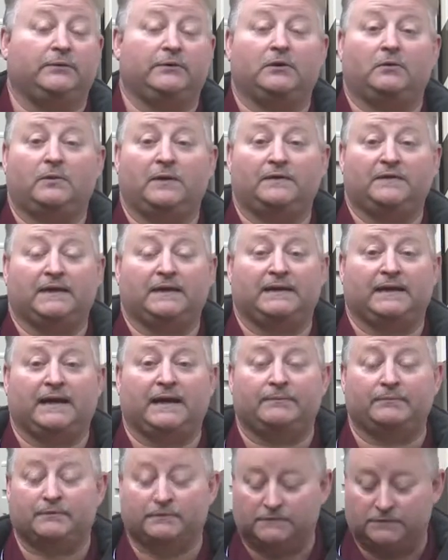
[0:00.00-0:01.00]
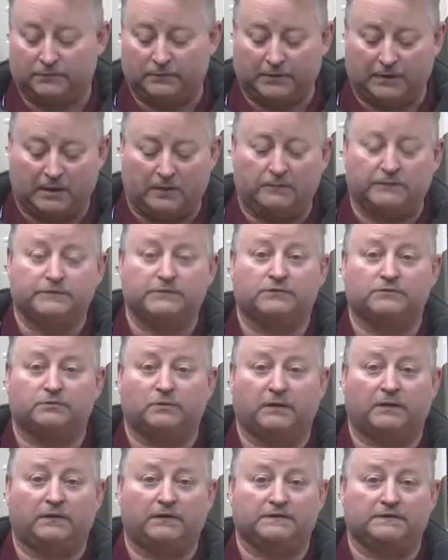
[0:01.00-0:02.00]
We don't want that to happen, so we always use
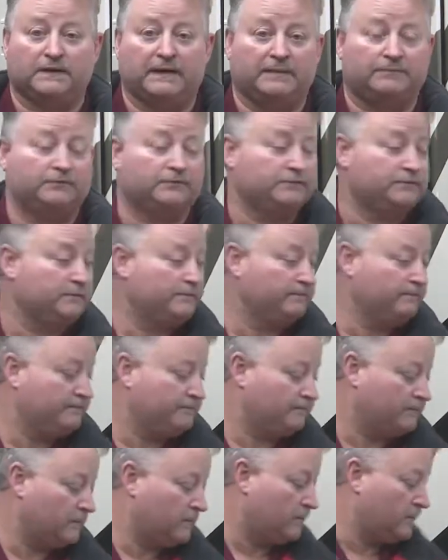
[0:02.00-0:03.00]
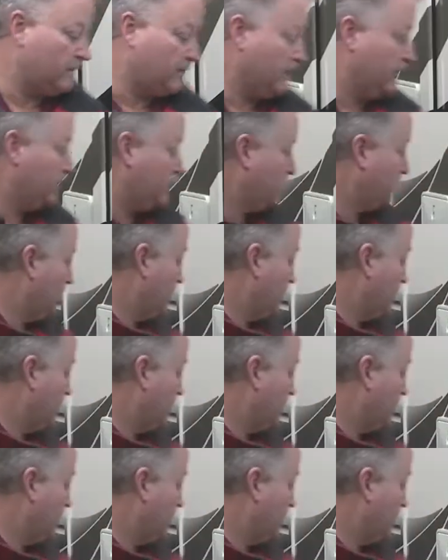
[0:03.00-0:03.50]
one of these adapters. Okay?